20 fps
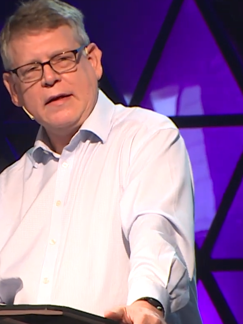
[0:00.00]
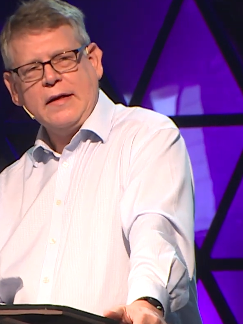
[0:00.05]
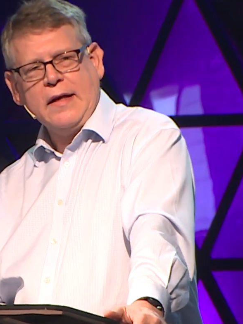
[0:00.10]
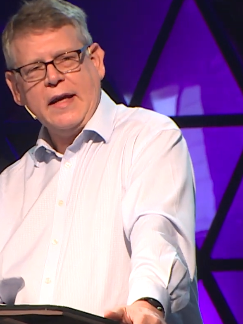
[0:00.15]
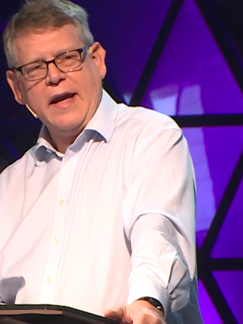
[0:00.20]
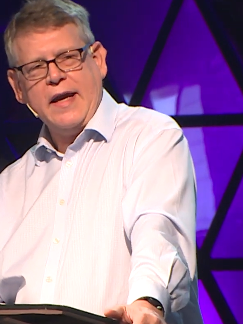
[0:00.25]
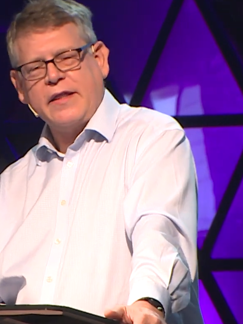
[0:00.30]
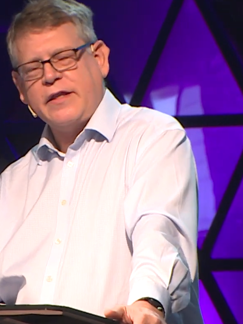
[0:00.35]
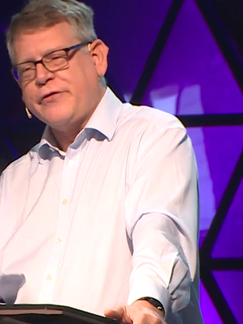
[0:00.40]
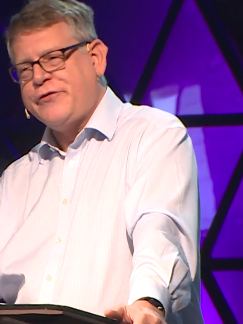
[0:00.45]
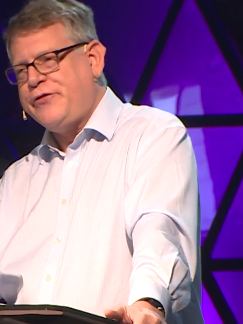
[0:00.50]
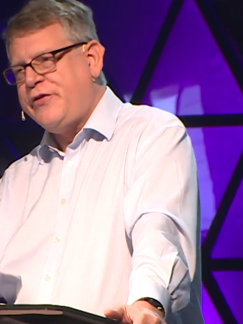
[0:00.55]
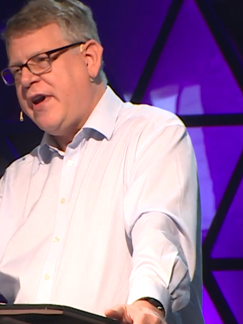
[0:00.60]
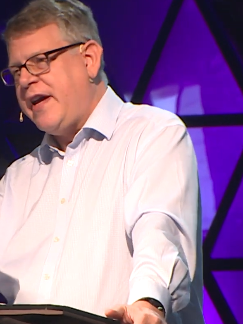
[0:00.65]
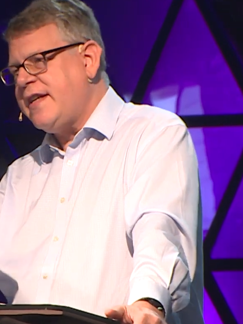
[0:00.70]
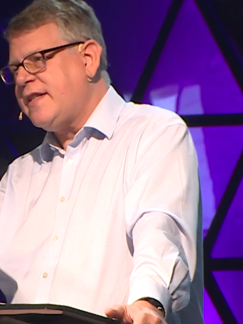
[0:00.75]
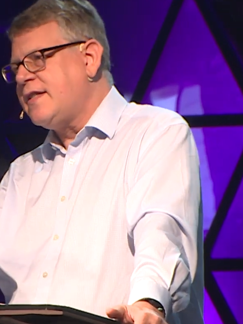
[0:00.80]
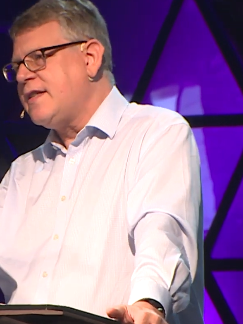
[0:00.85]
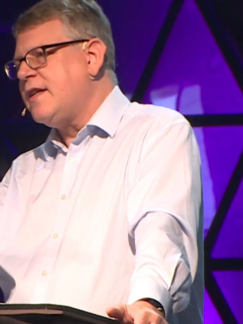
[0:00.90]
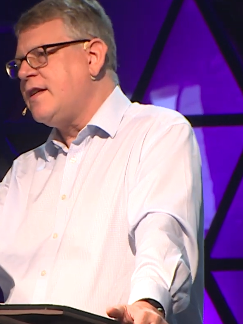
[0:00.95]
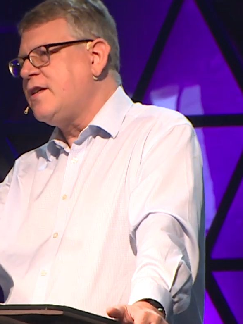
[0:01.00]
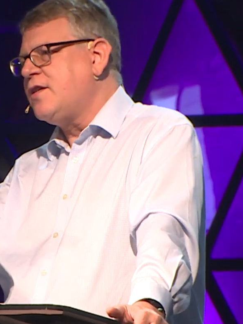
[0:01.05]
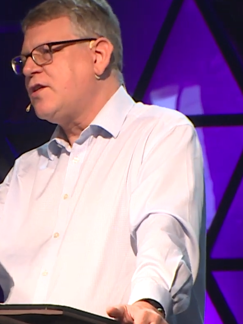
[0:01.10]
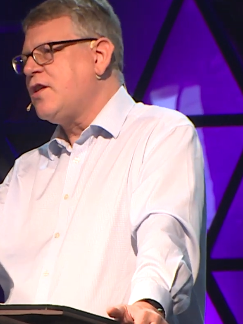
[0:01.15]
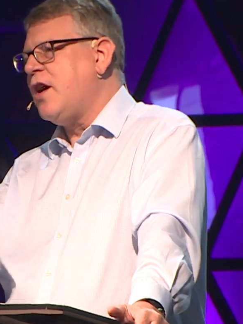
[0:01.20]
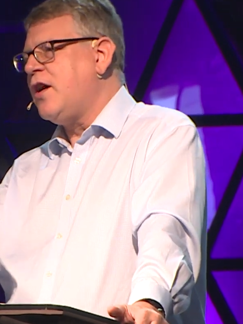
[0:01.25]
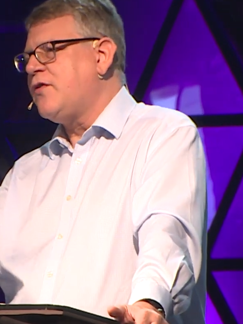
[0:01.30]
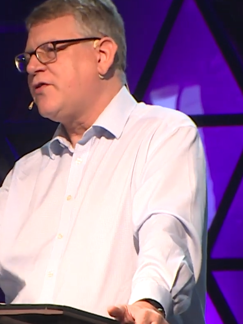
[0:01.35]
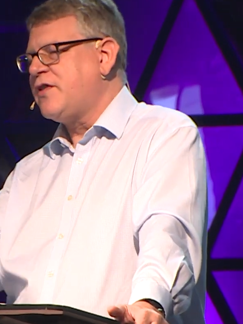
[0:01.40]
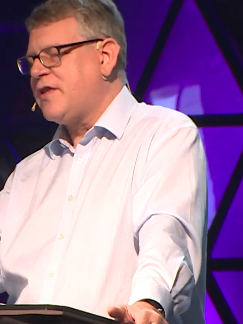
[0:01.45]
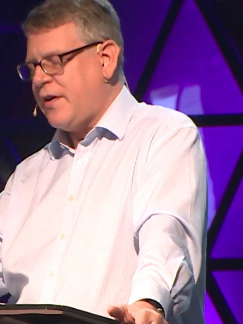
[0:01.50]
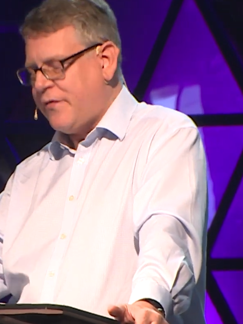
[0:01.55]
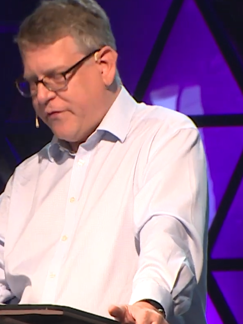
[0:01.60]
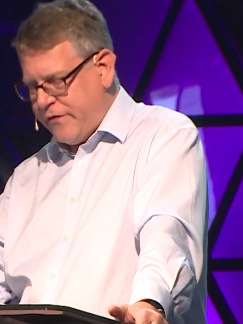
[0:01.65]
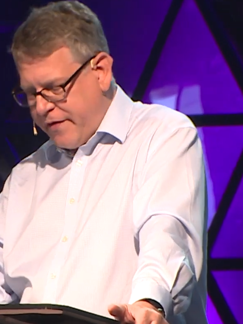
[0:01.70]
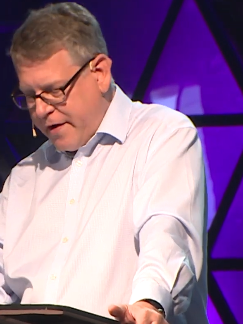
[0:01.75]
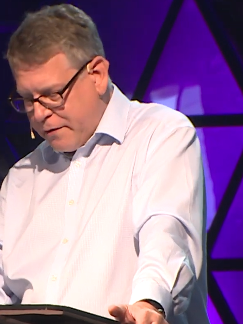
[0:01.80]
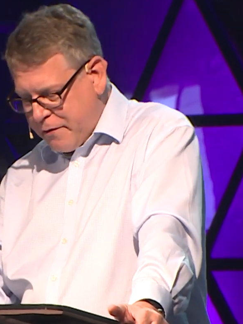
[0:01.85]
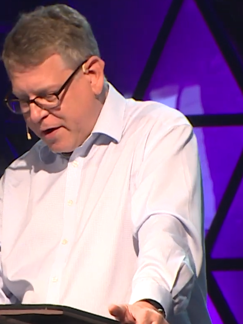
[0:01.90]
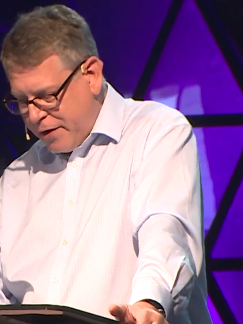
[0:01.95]
and the faces of some
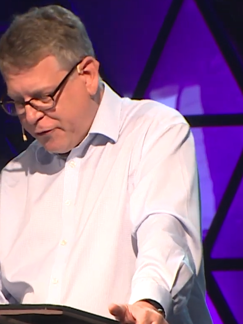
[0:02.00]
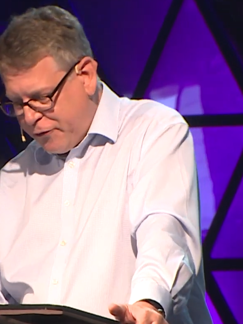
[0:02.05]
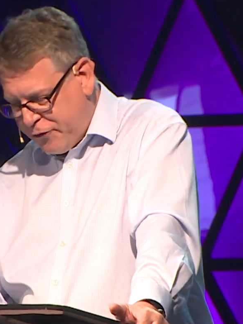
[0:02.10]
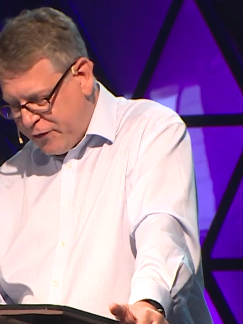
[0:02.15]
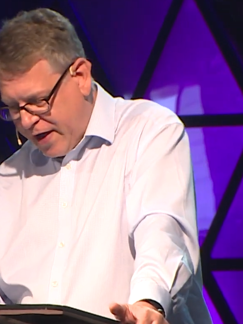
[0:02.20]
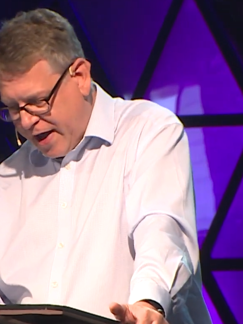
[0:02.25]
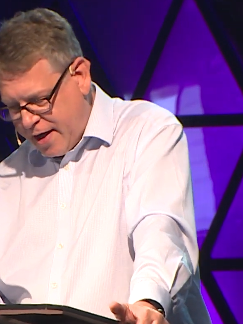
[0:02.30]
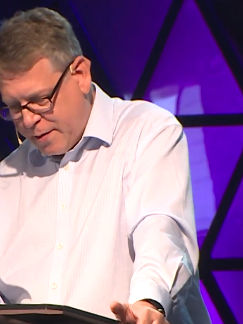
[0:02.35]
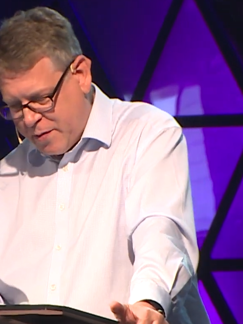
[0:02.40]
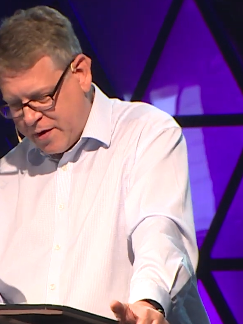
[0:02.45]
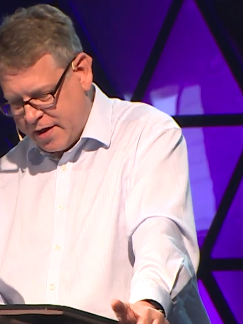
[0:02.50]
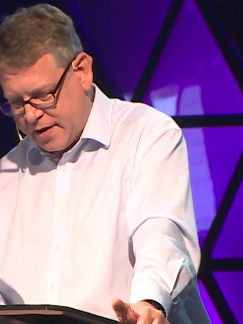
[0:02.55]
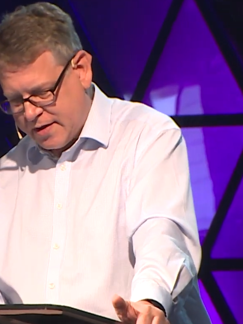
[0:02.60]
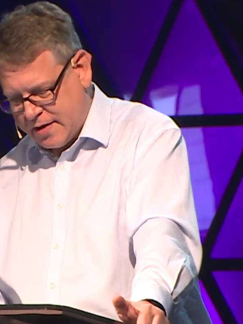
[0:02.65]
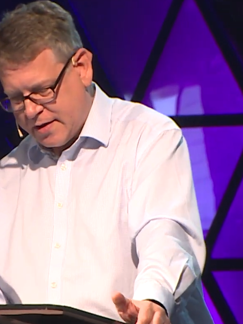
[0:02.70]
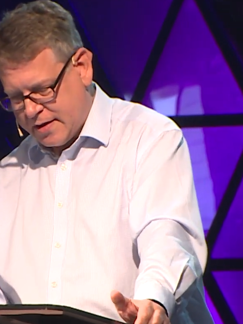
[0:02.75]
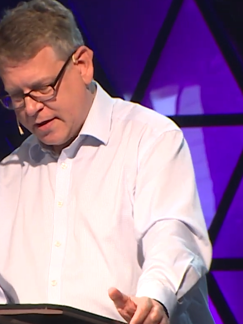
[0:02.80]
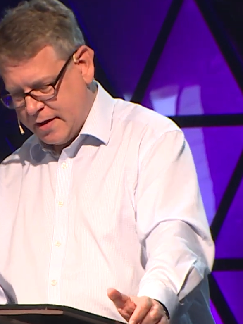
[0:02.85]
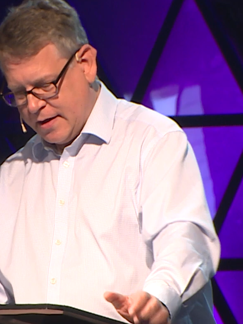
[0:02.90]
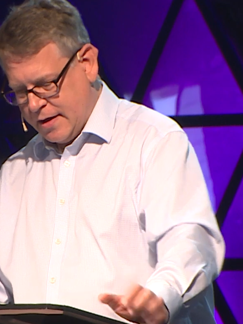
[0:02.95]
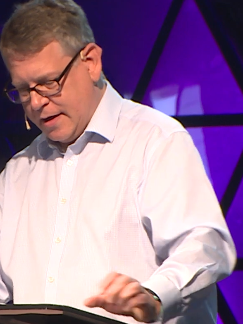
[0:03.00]
very famous